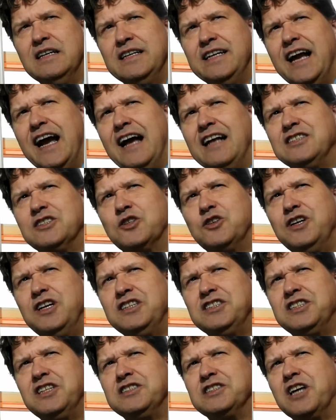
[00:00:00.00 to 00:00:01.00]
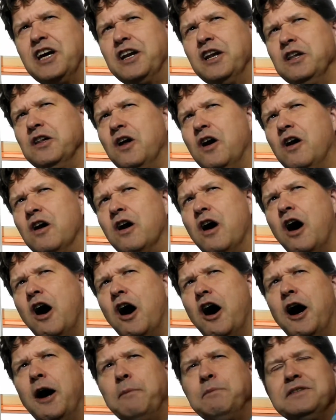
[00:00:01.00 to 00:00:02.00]
Yeah, it's crisp. It's got a long
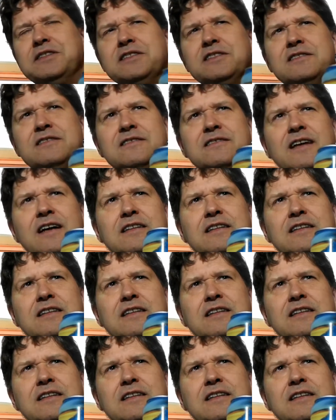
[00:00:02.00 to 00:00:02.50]
hops.